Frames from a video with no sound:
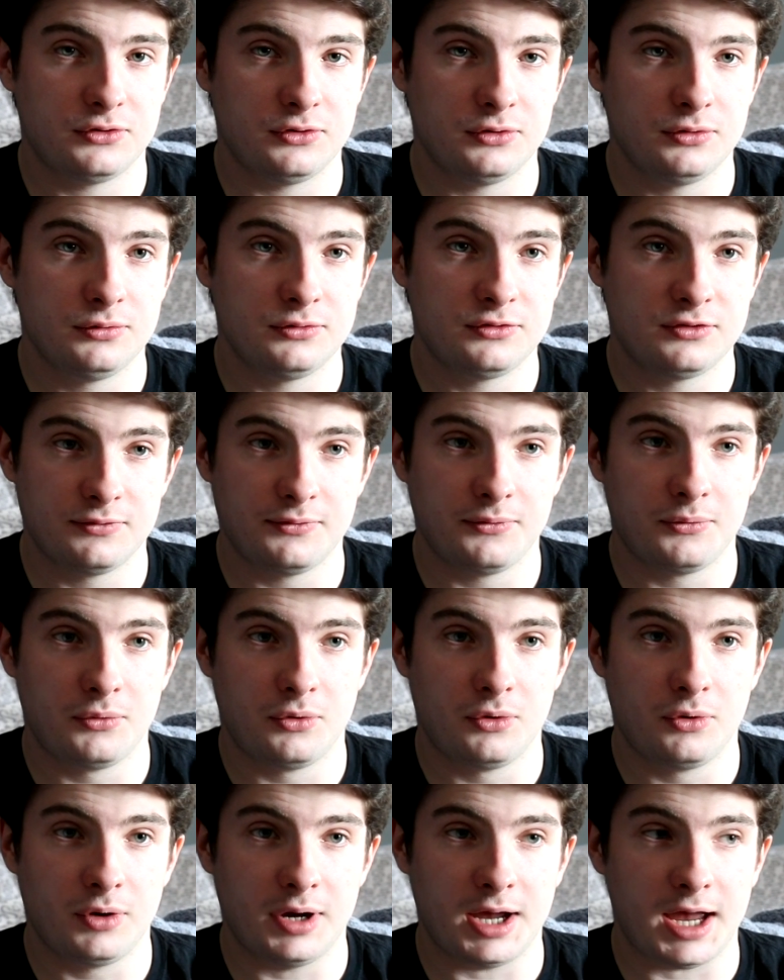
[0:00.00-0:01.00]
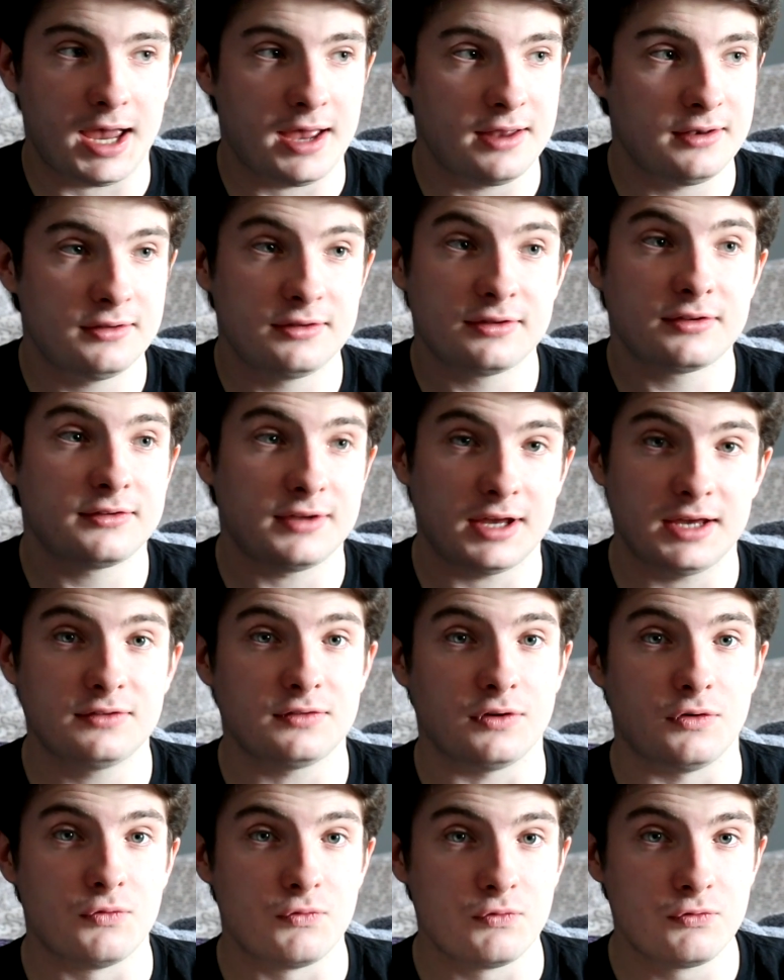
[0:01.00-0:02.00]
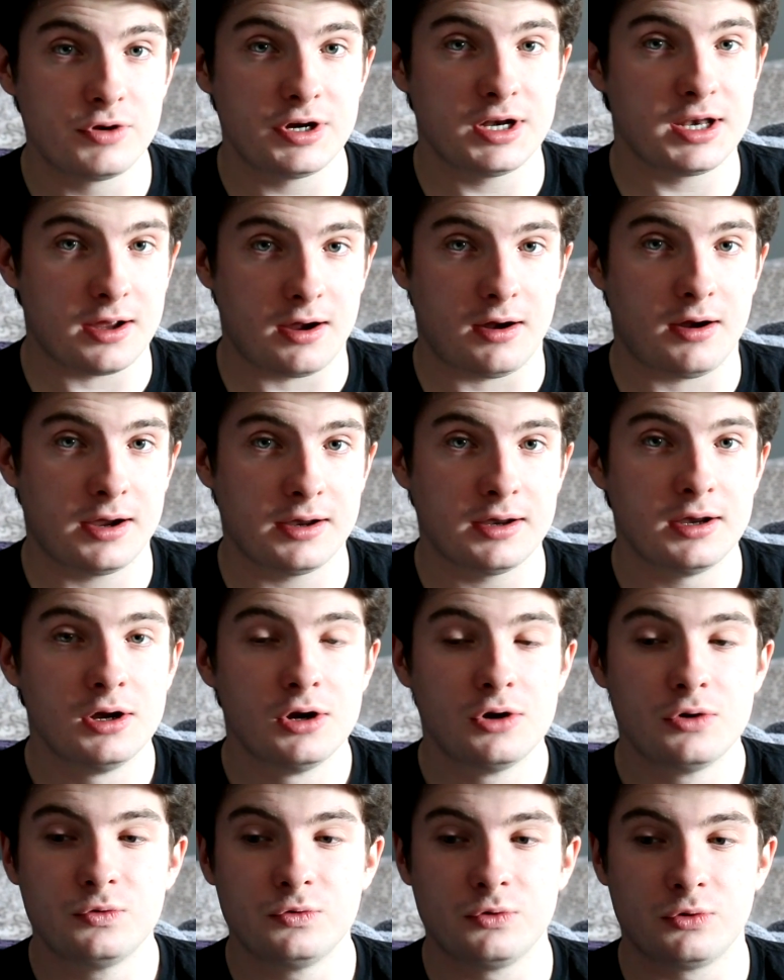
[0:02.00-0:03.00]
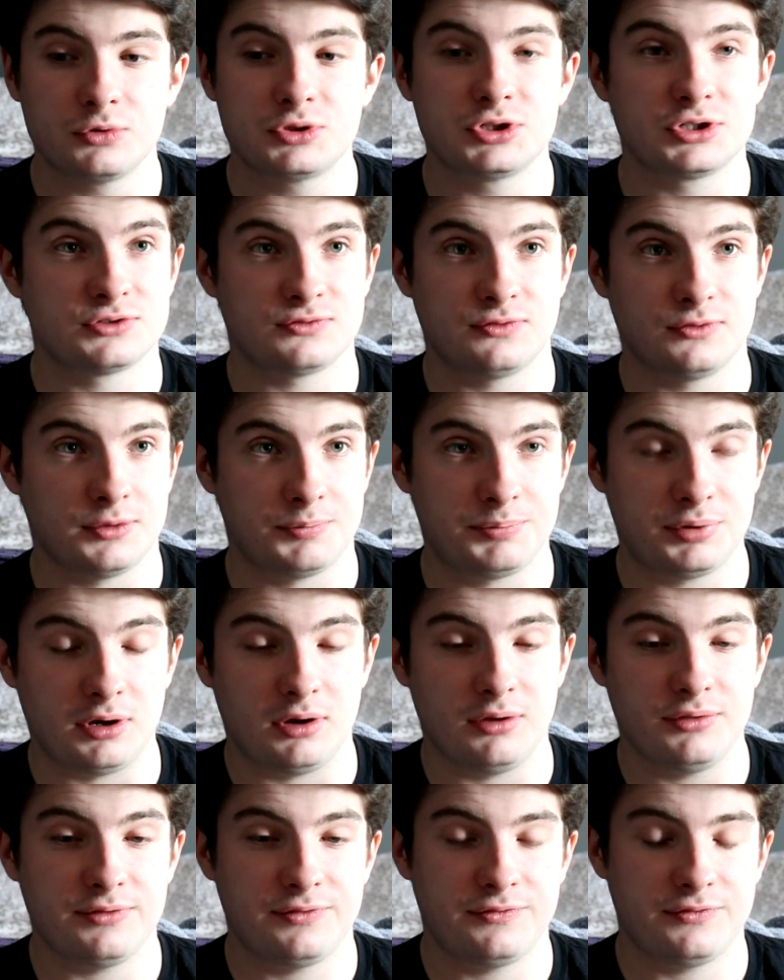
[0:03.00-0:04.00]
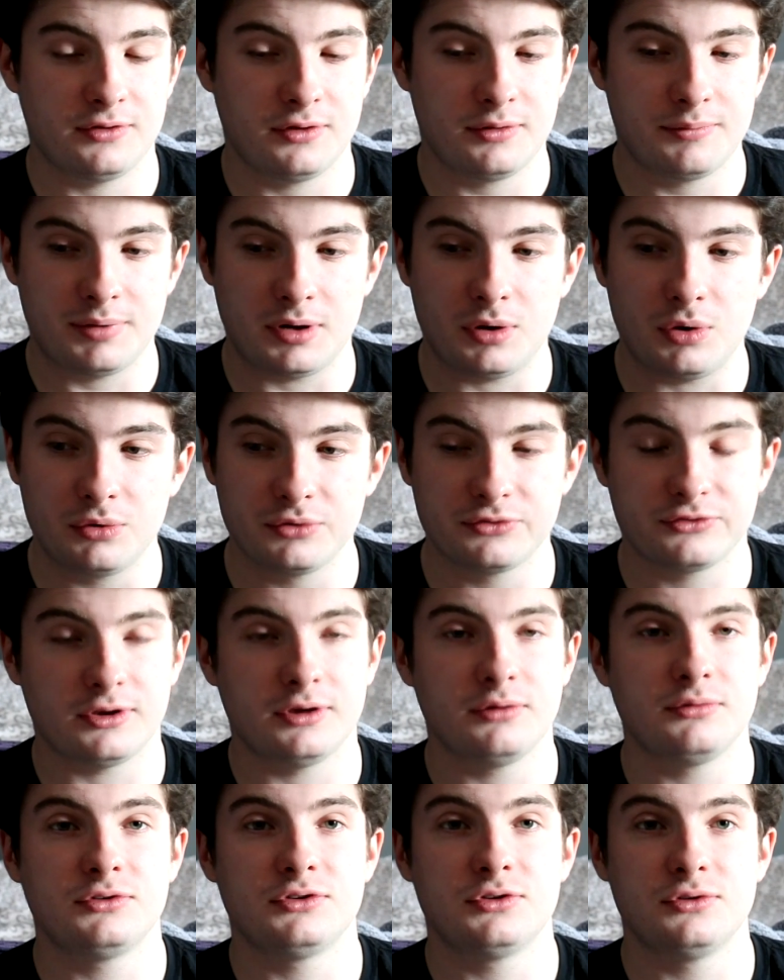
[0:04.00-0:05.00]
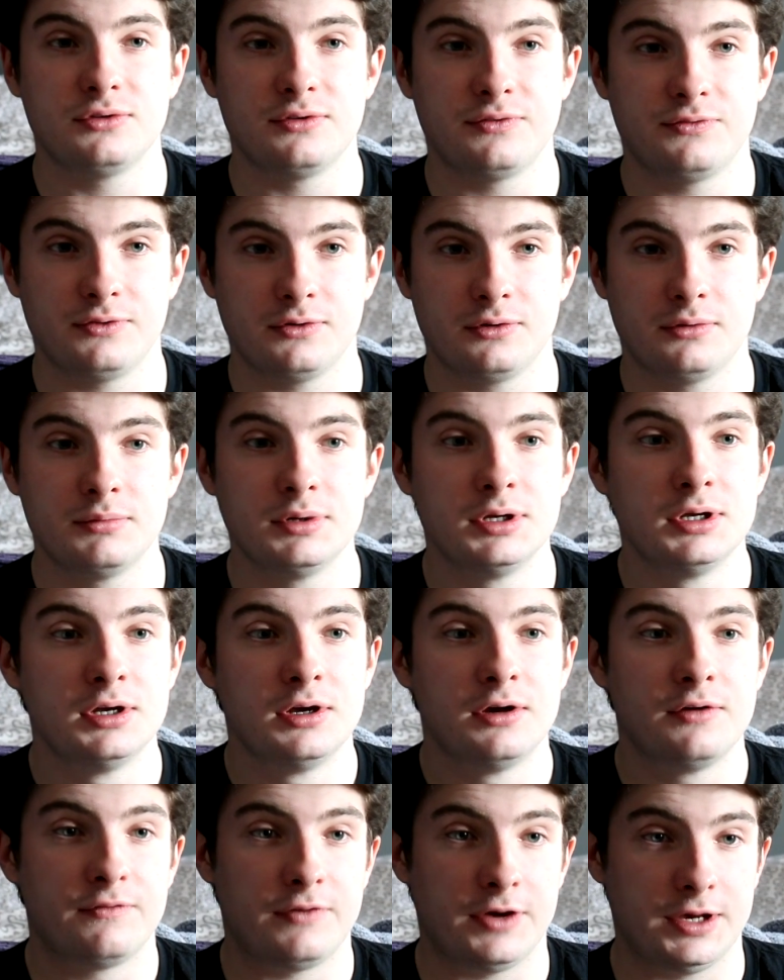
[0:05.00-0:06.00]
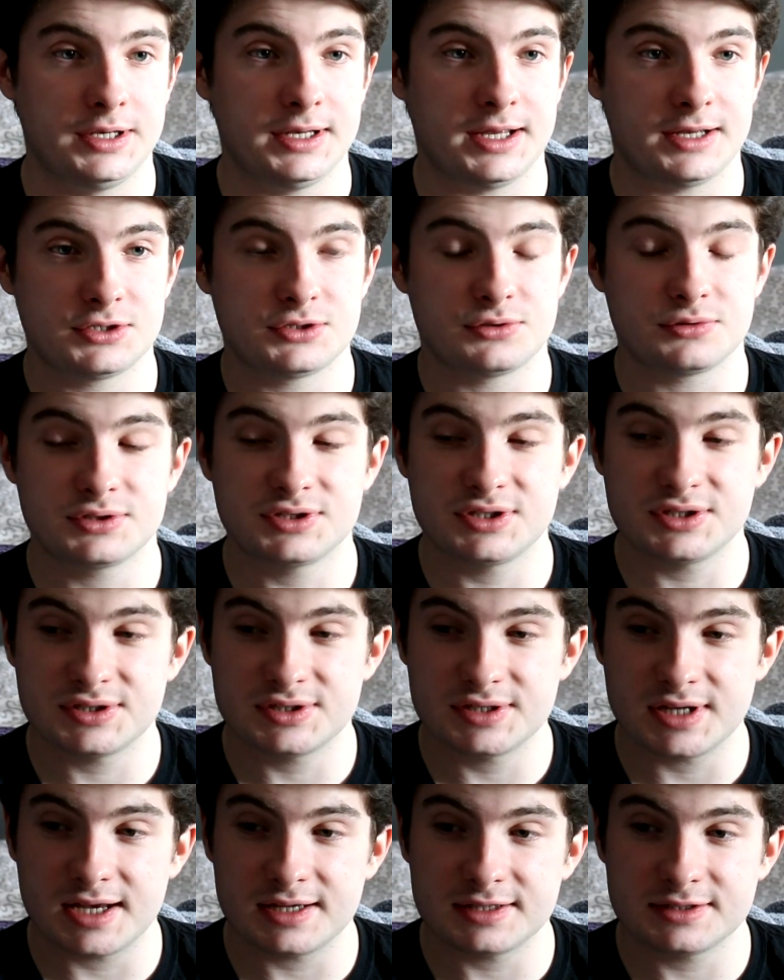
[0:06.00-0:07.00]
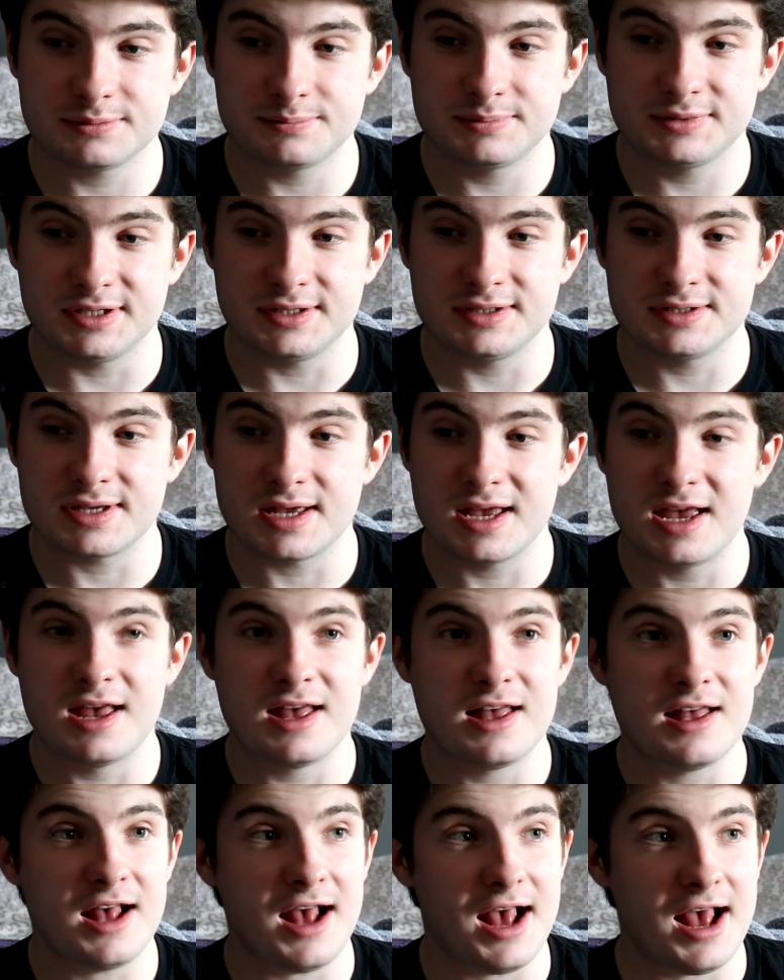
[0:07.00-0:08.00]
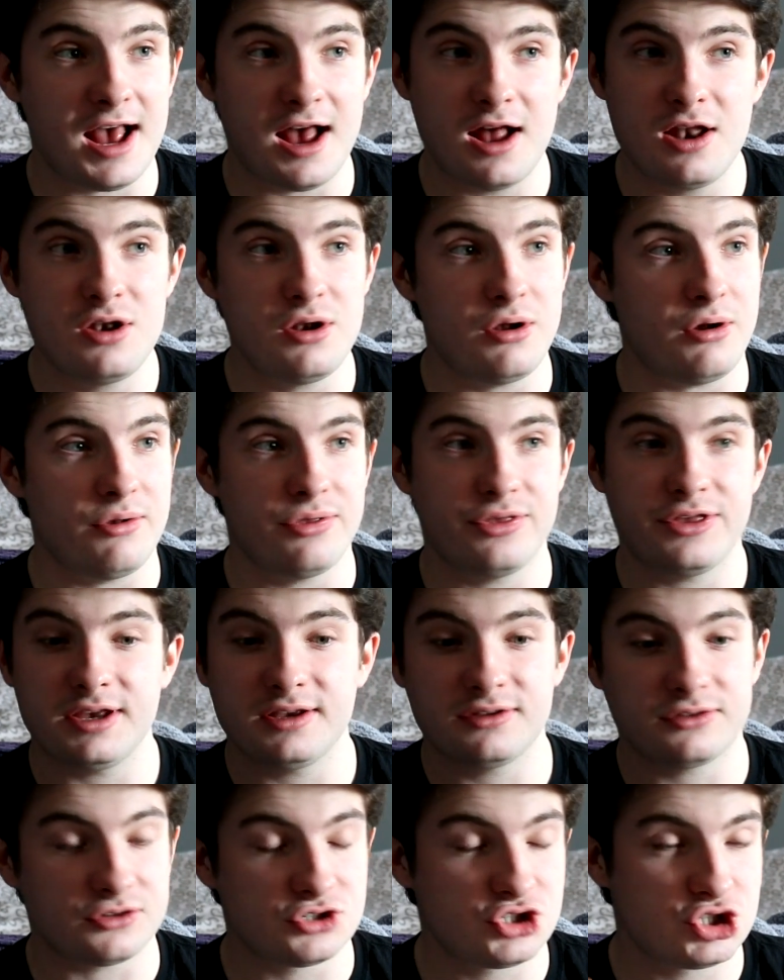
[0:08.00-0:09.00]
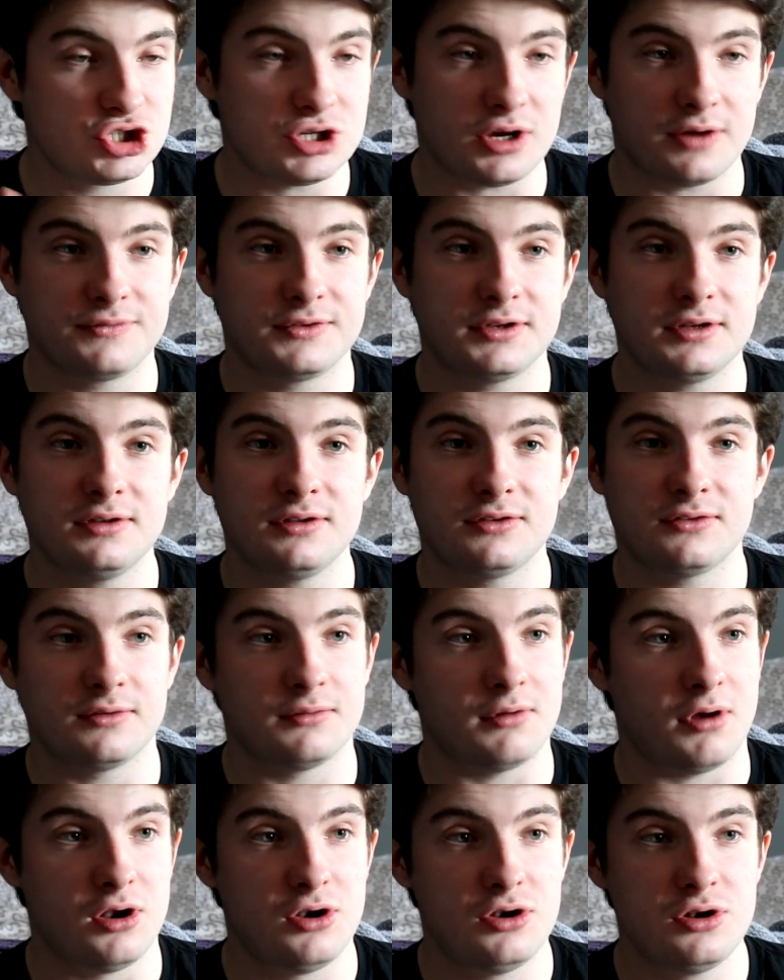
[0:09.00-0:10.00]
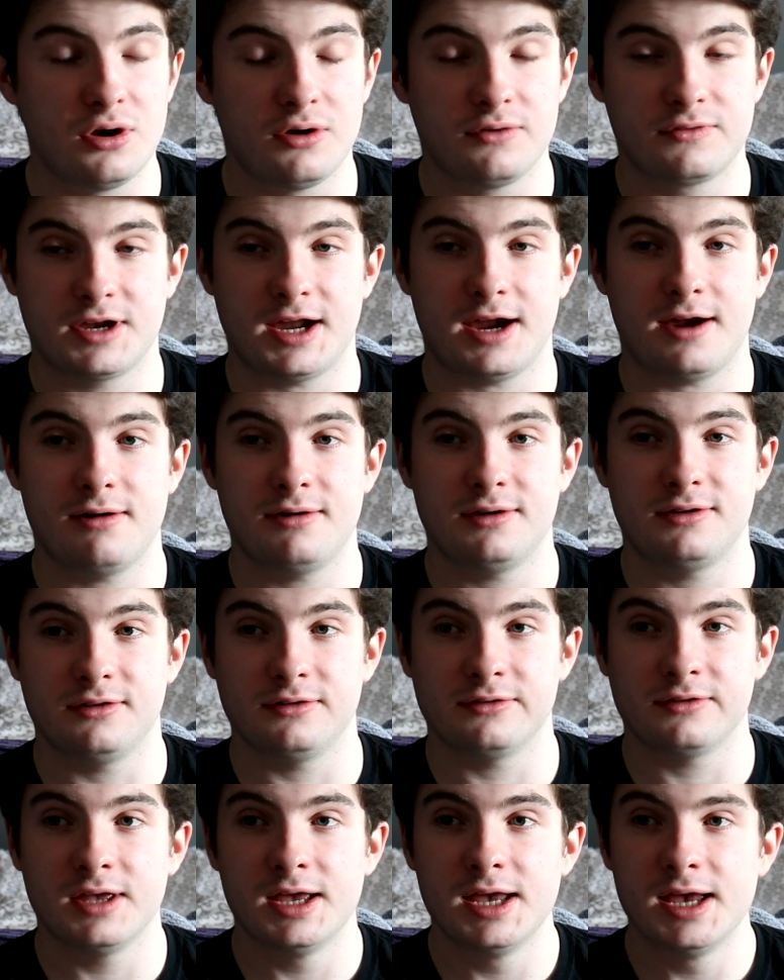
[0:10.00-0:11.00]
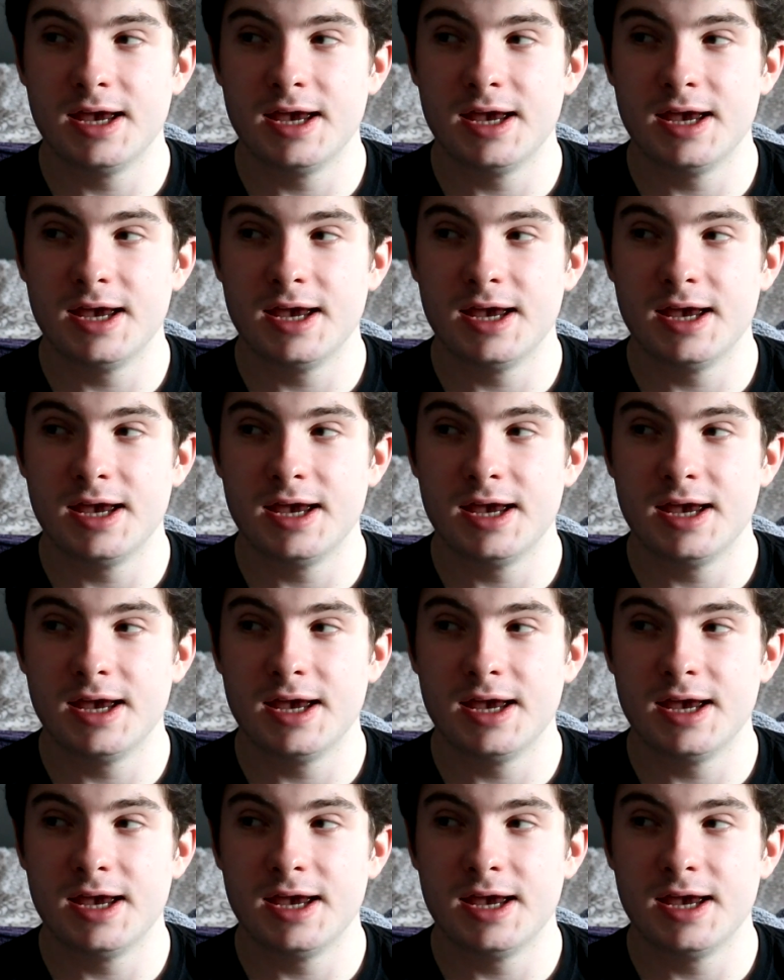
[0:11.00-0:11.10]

to Civil War, and the stakes are really high, not just for the plot of the film, but also to the film financial success, since a lot of things are shoved in this film, a lot of characters.